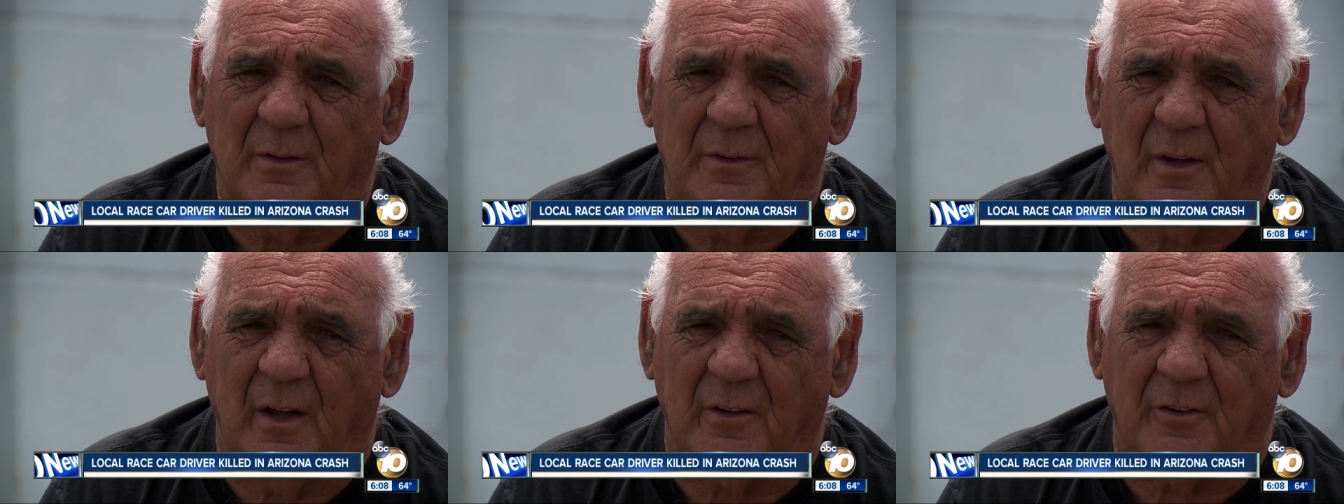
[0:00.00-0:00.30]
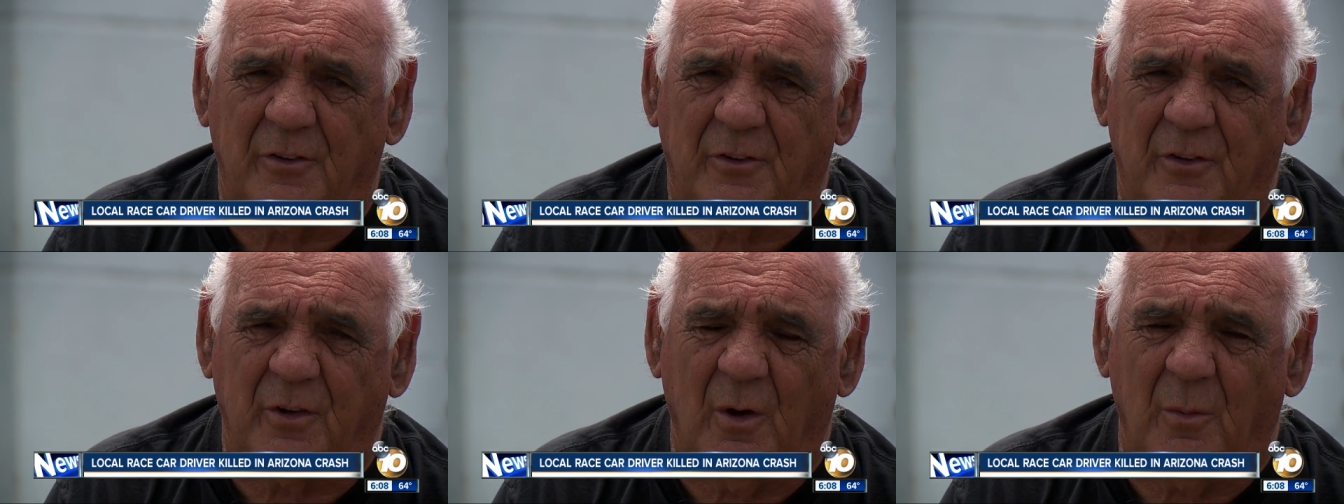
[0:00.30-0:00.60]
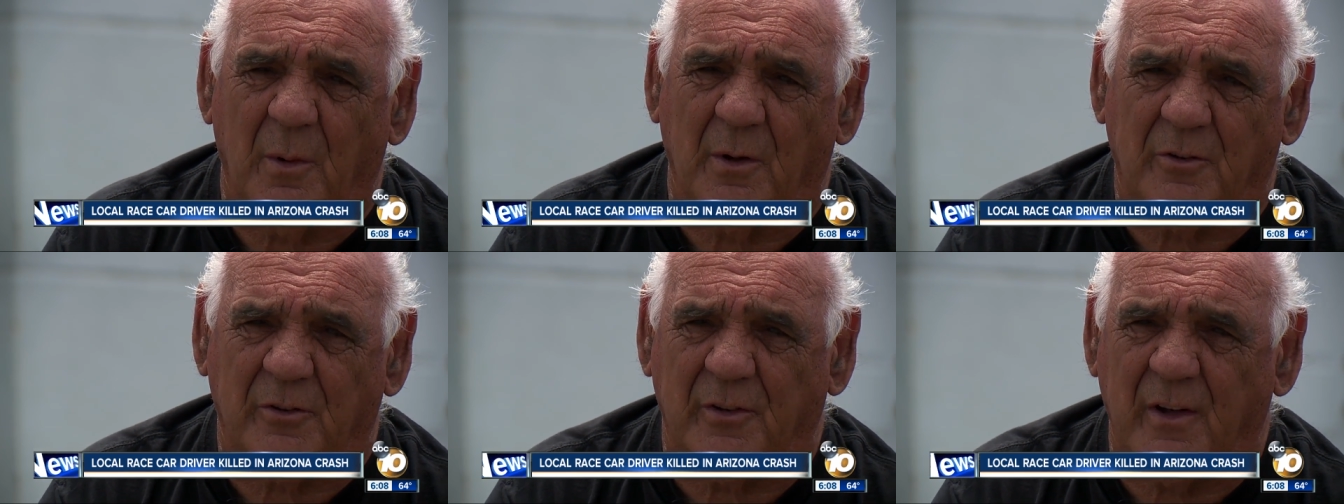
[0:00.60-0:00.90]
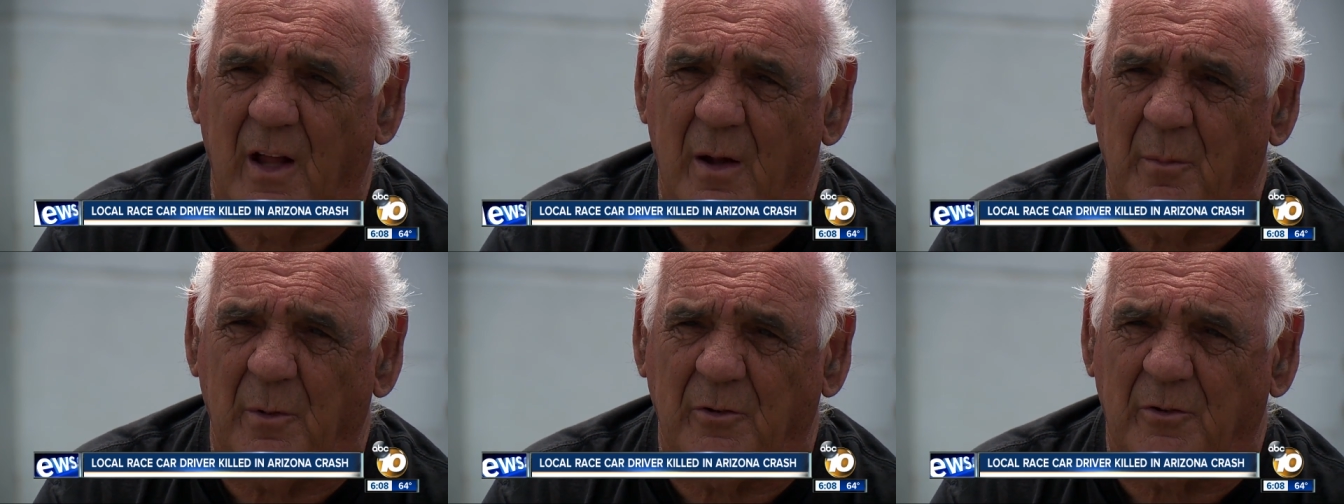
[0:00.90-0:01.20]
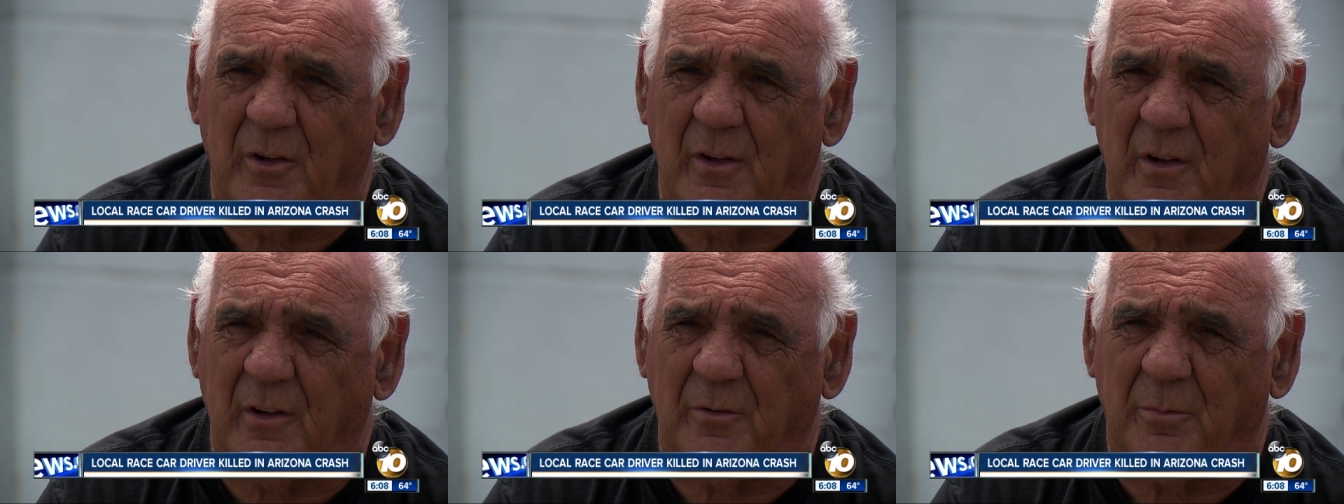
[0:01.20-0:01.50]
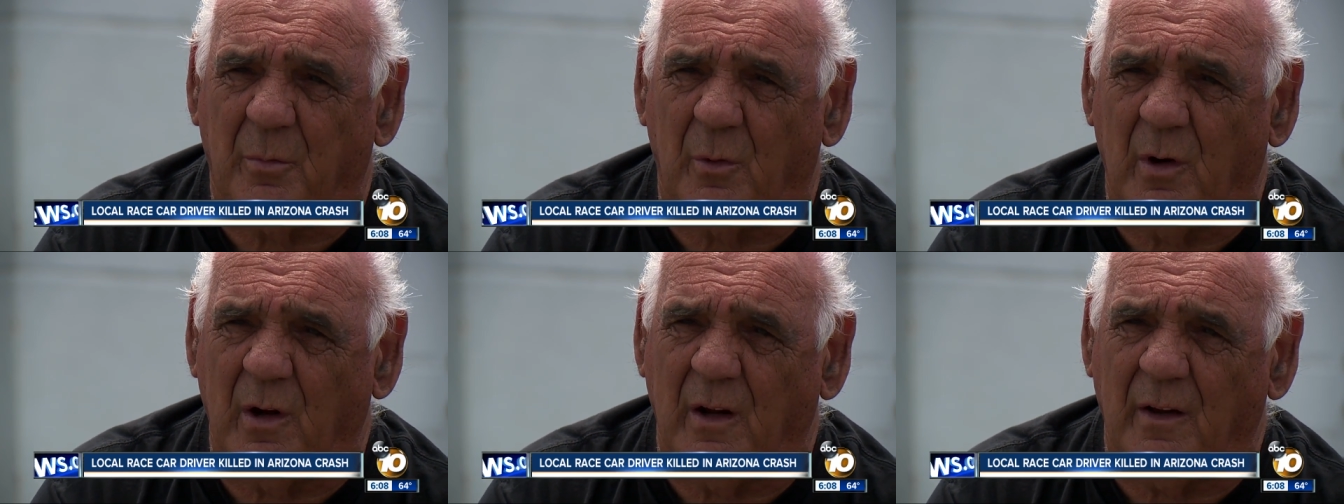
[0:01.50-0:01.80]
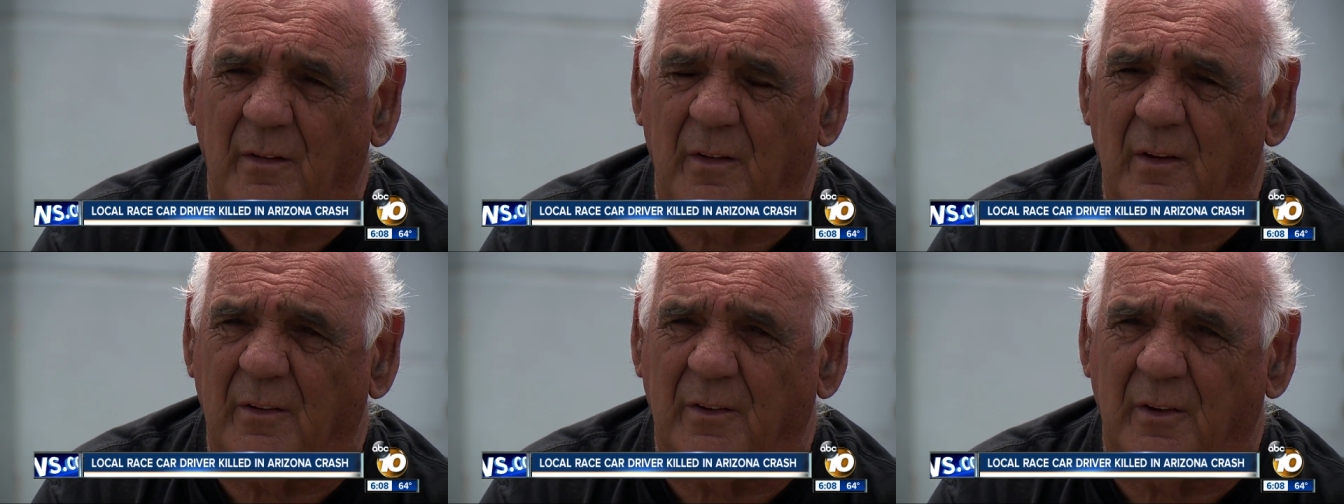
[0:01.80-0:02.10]
done so much damage in his
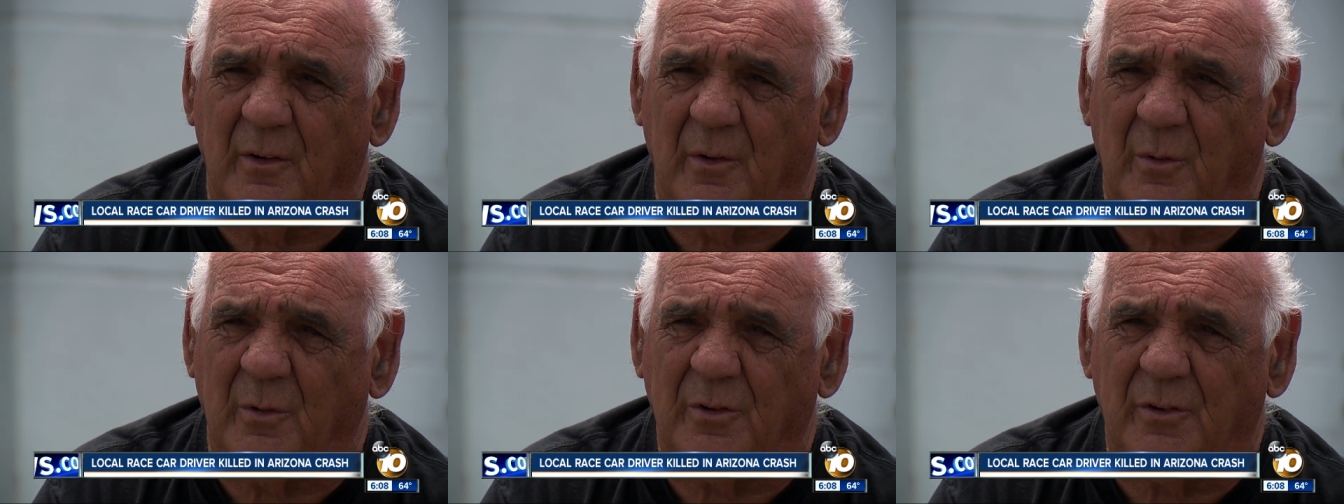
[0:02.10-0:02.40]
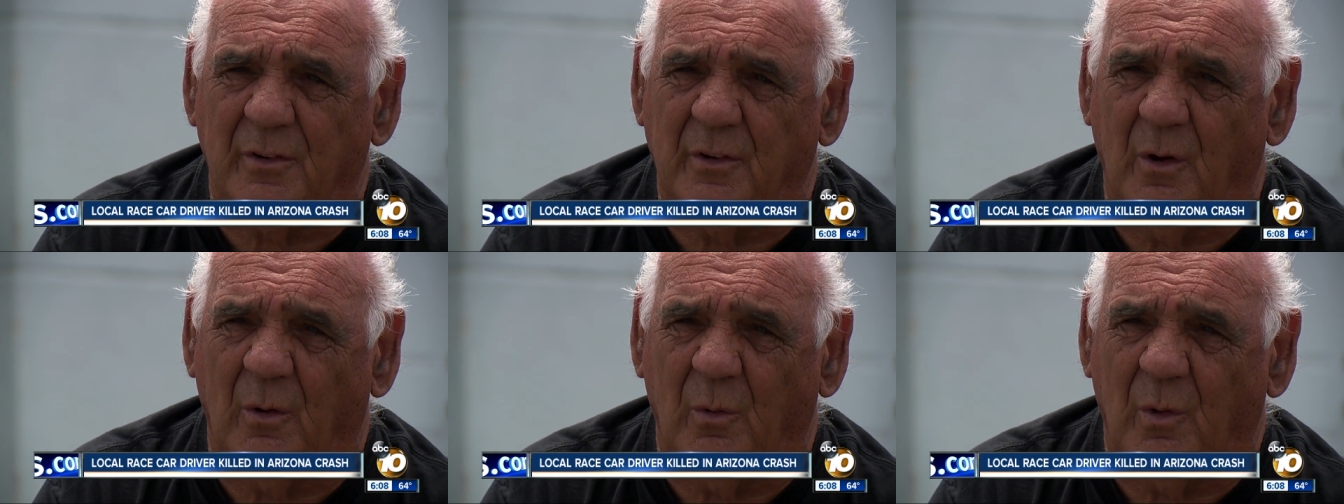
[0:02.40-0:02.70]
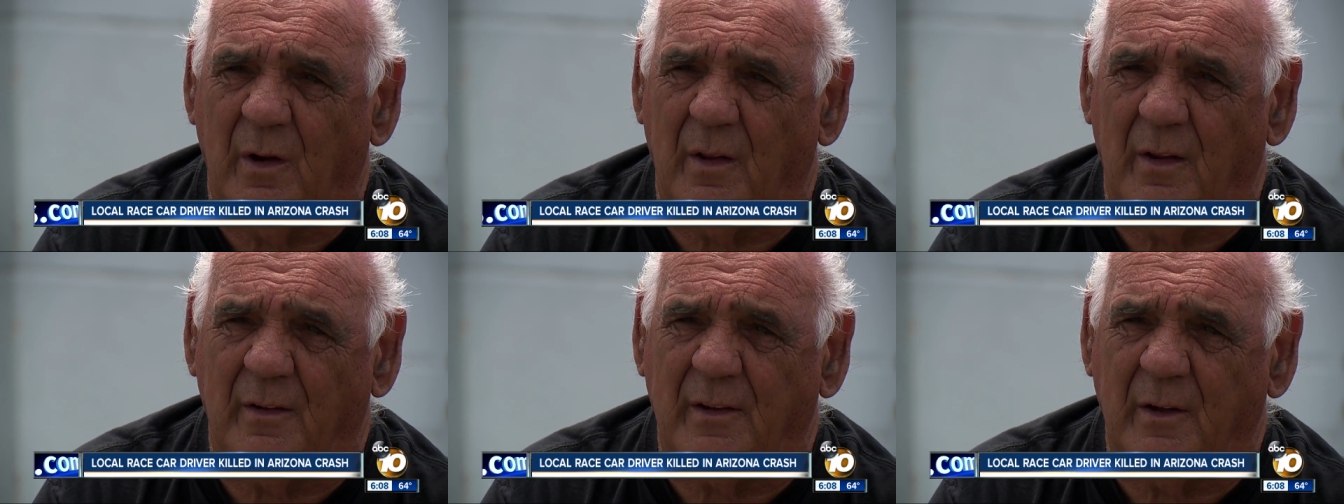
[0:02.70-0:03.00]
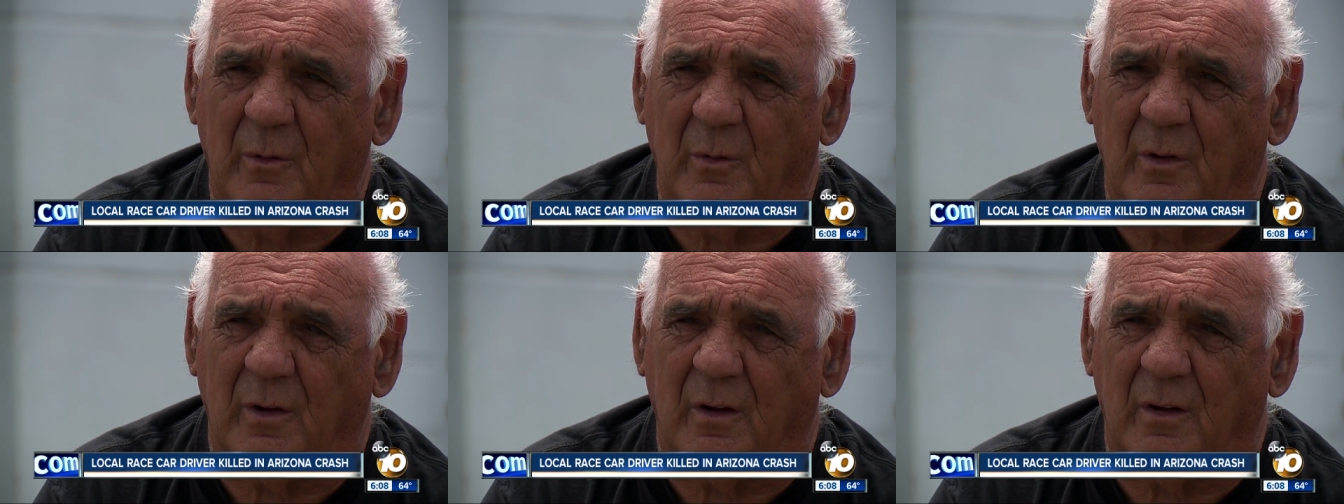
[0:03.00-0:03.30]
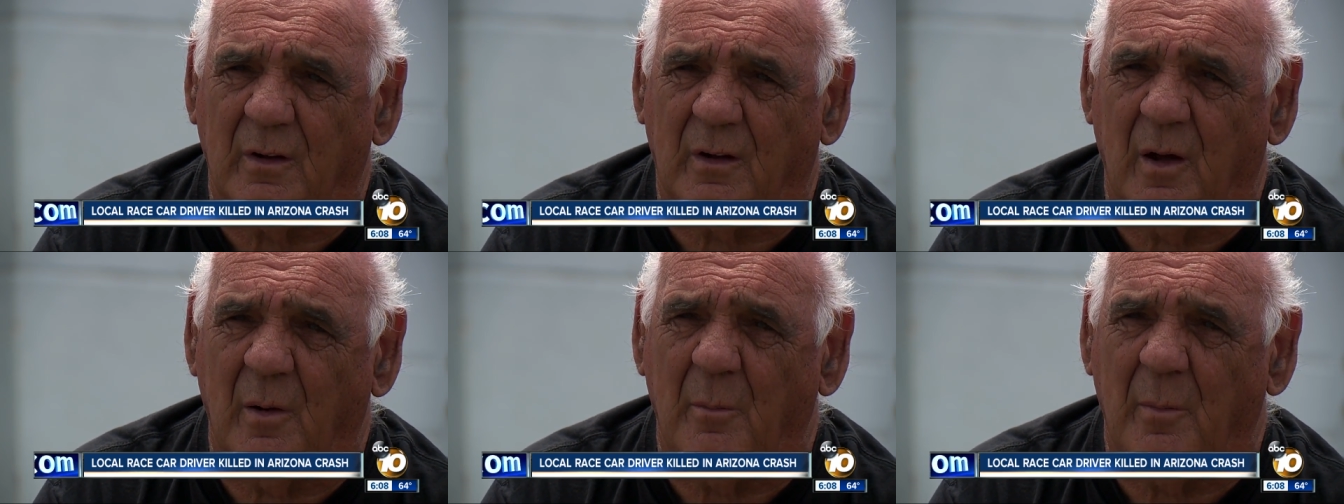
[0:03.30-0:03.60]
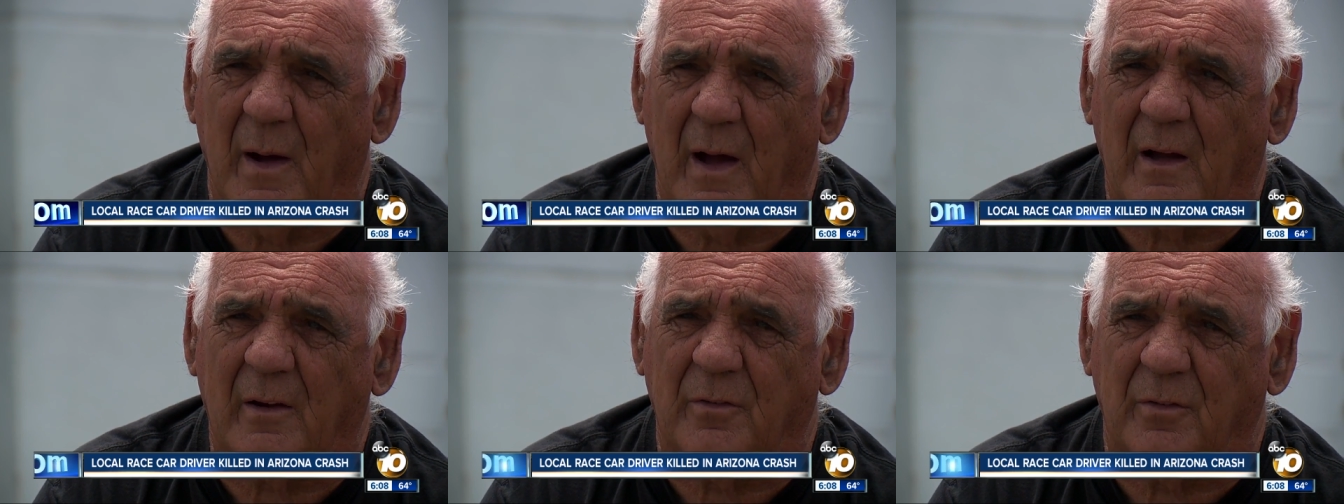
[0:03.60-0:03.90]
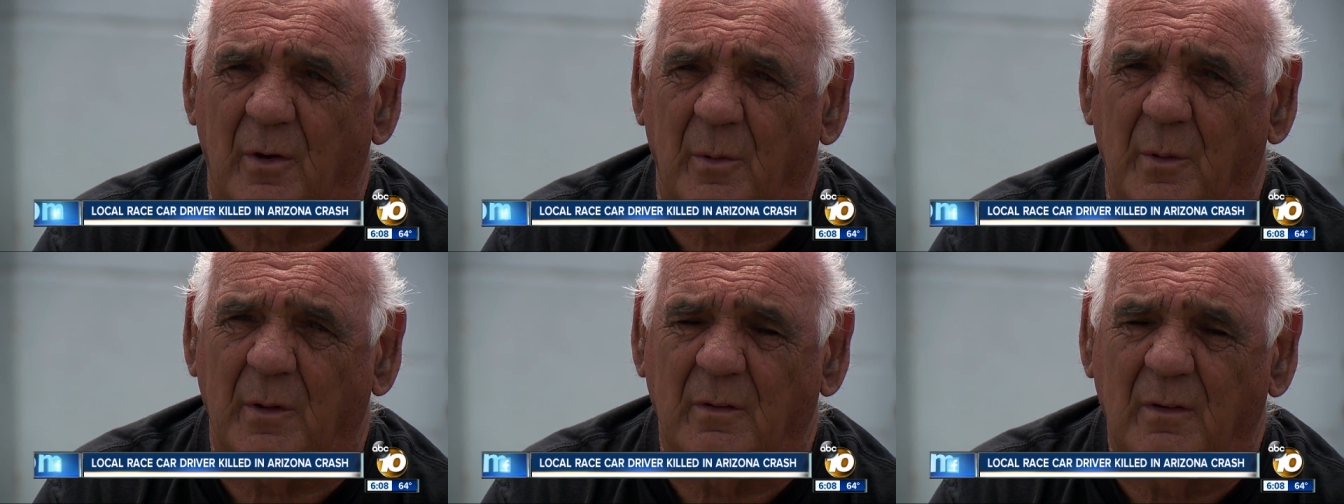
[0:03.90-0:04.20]
brain that there was no way that they were going to come back
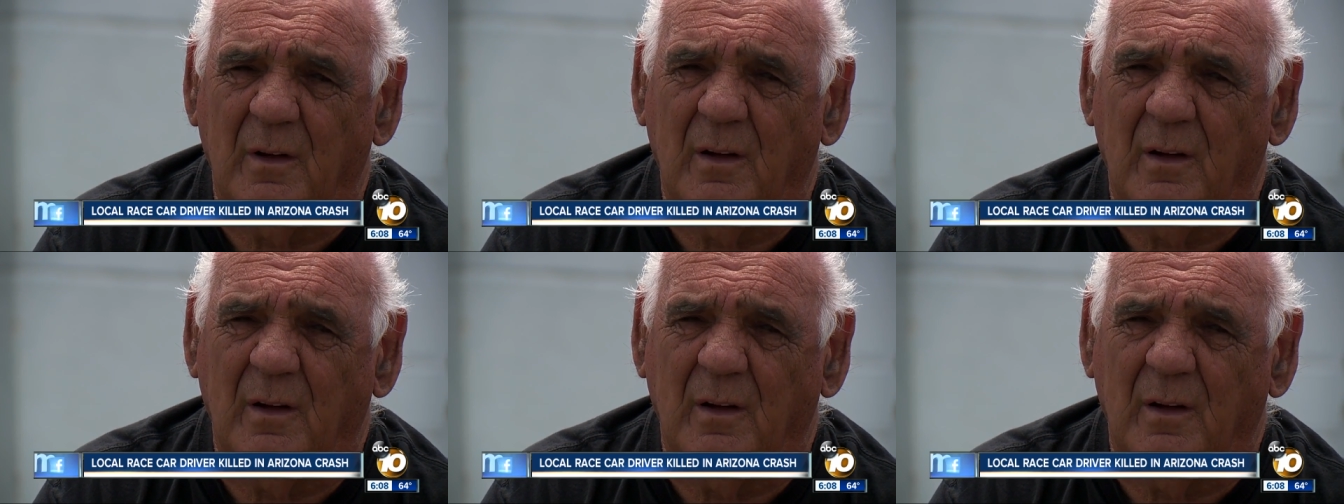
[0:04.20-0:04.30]
from it.